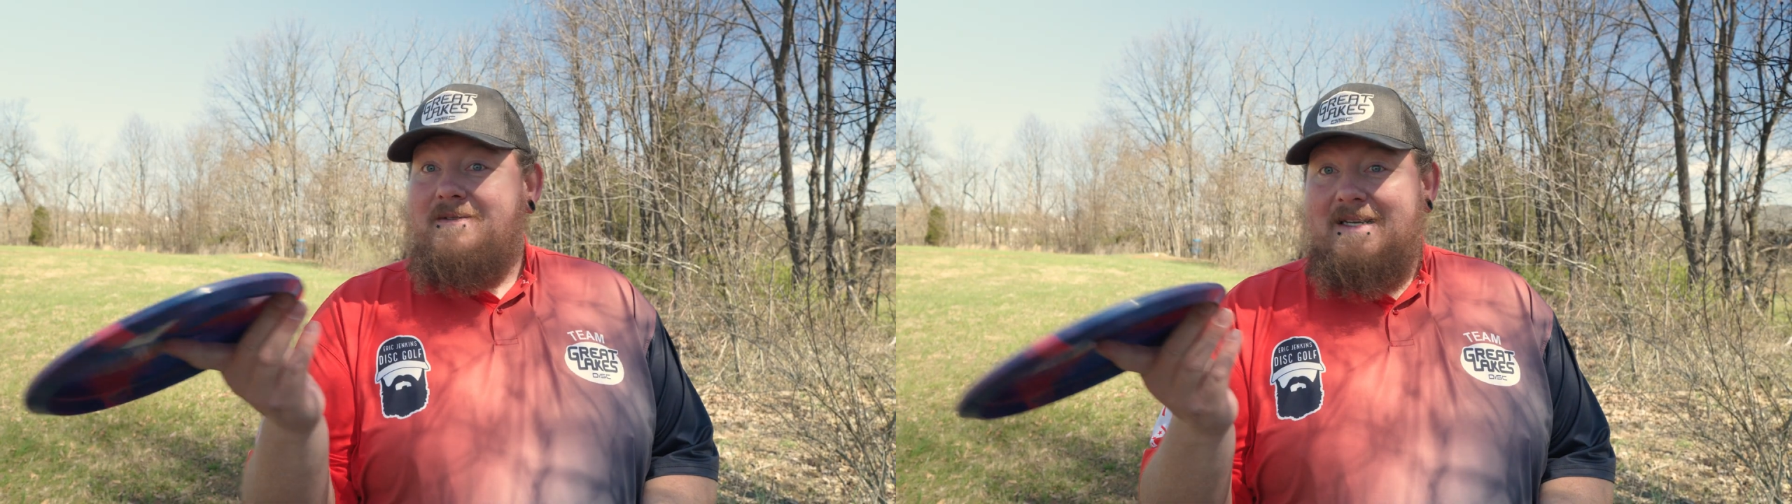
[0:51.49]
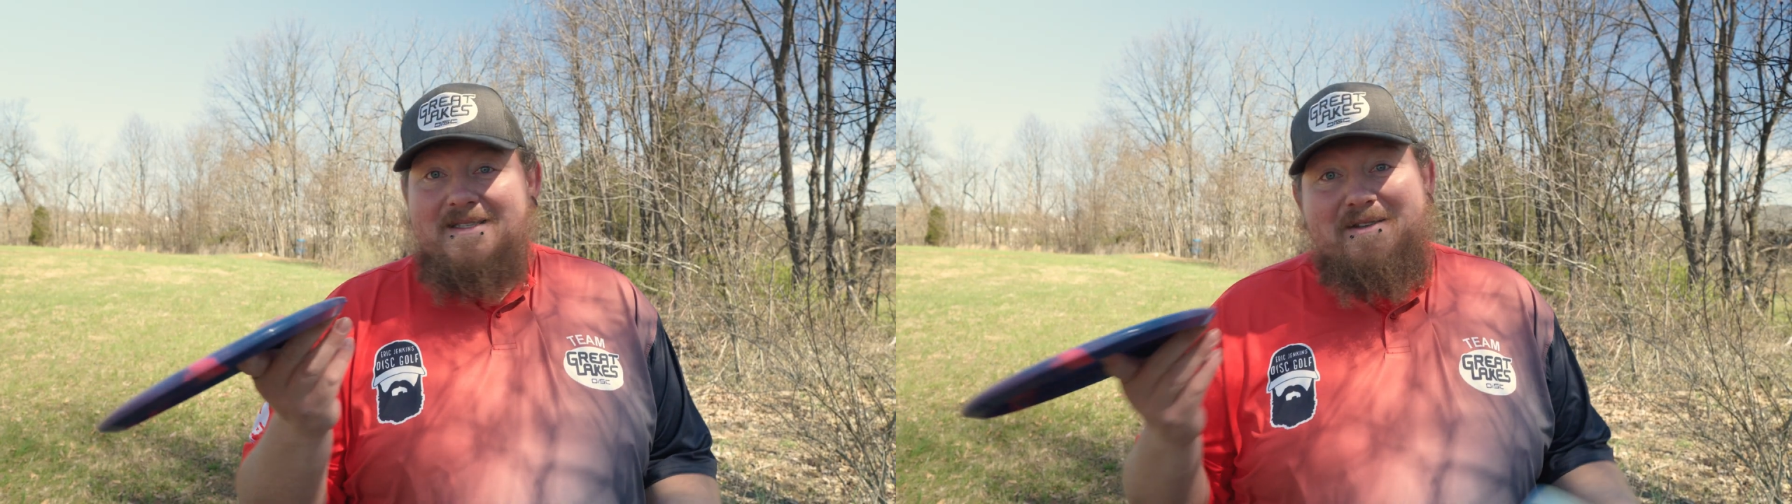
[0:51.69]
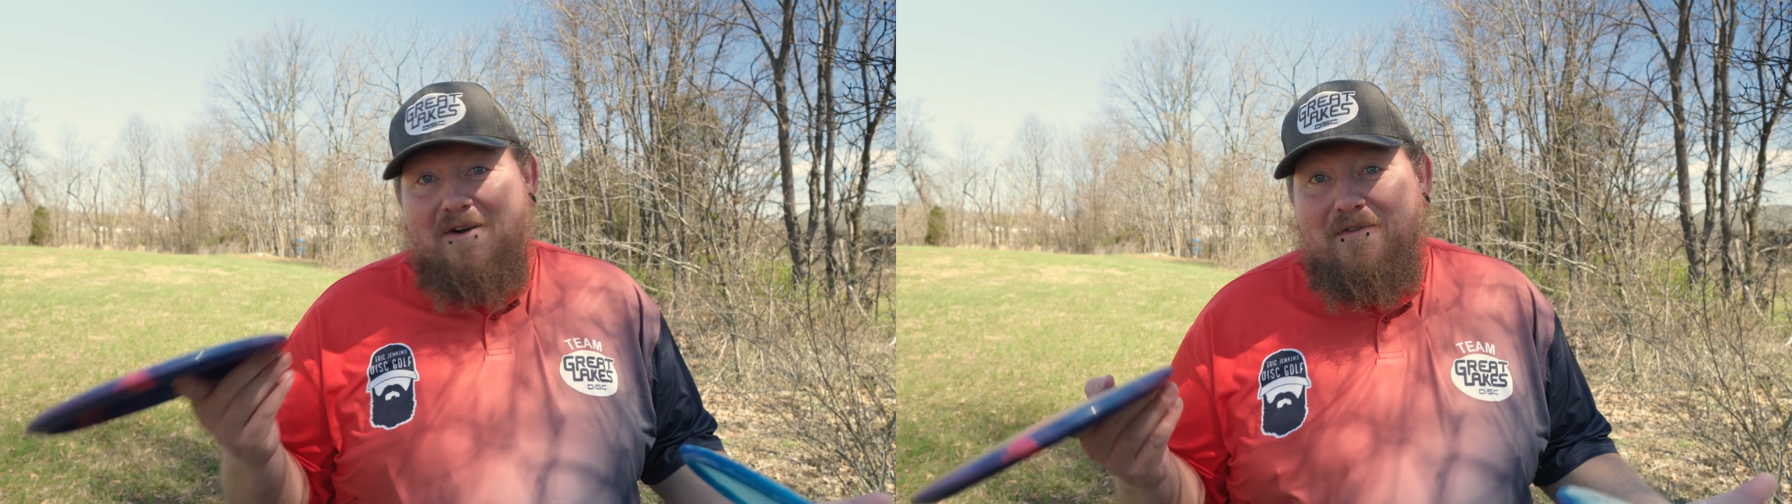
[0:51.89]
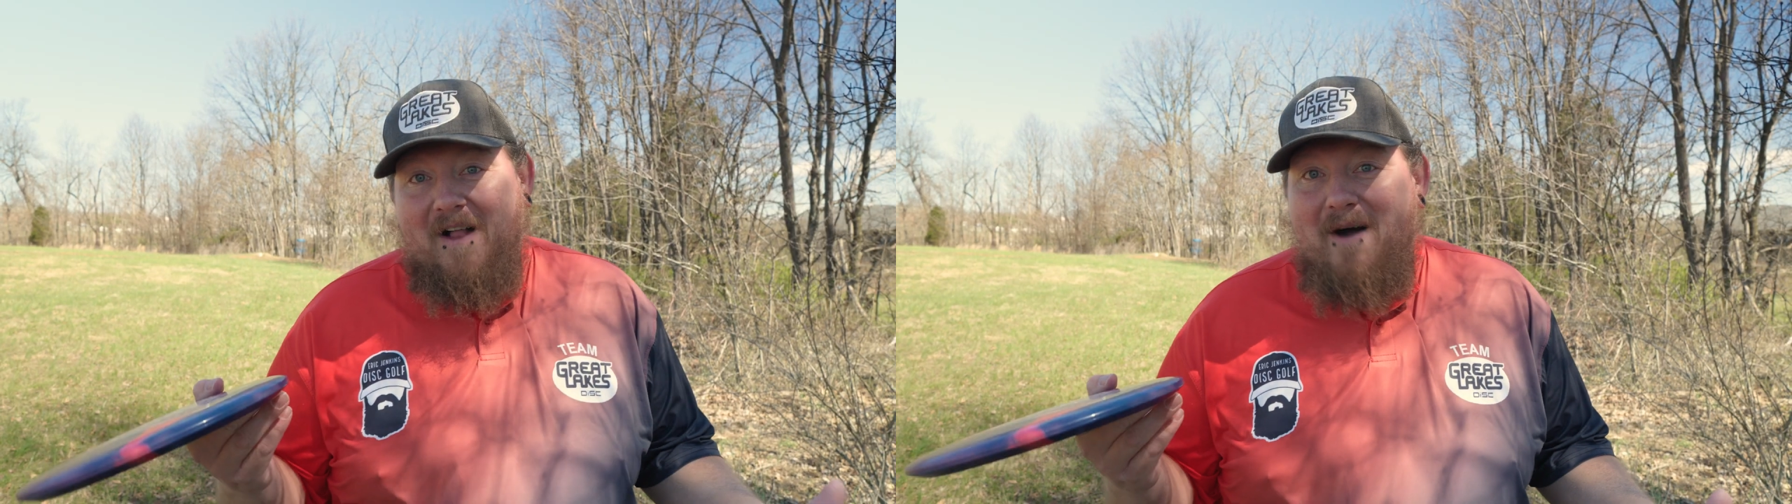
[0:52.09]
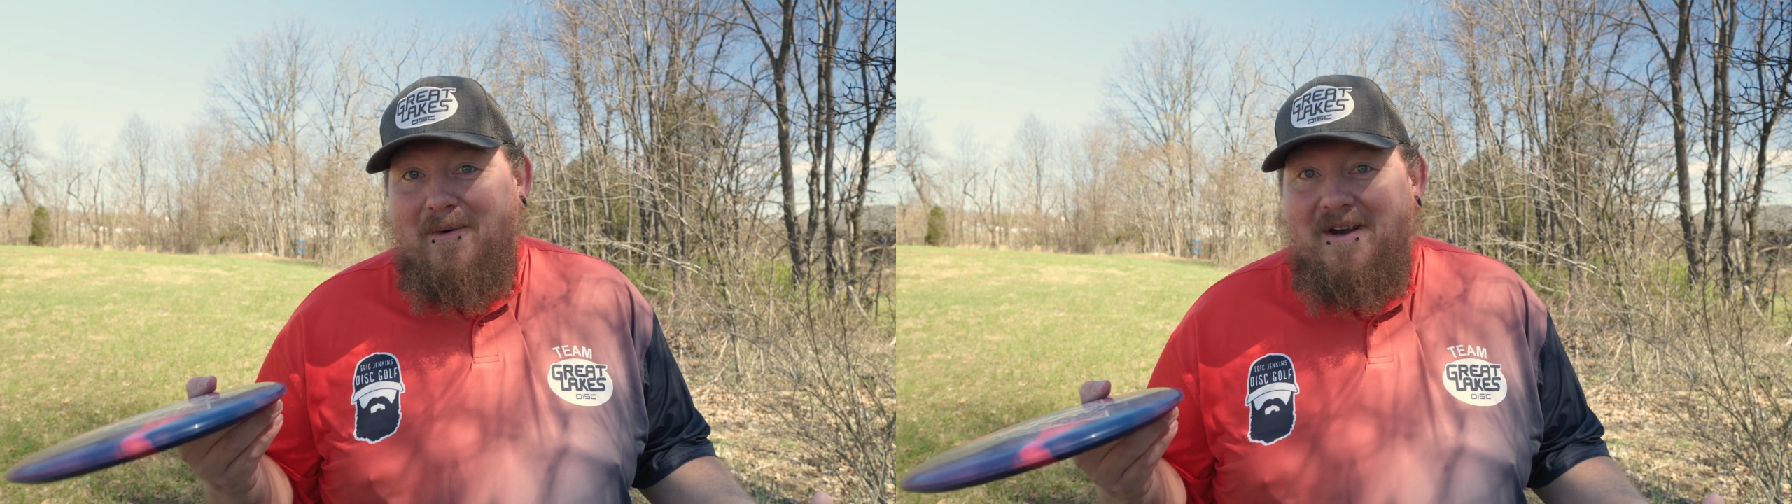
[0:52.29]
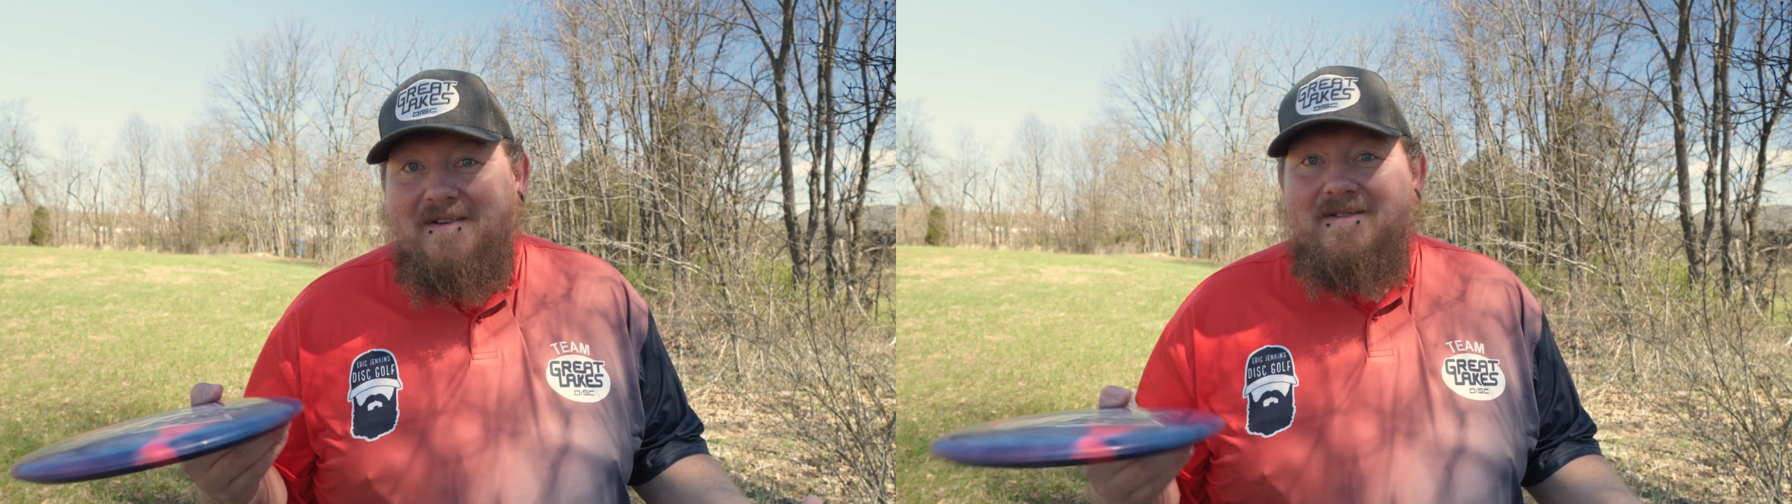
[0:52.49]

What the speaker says: it's gonna fly weird.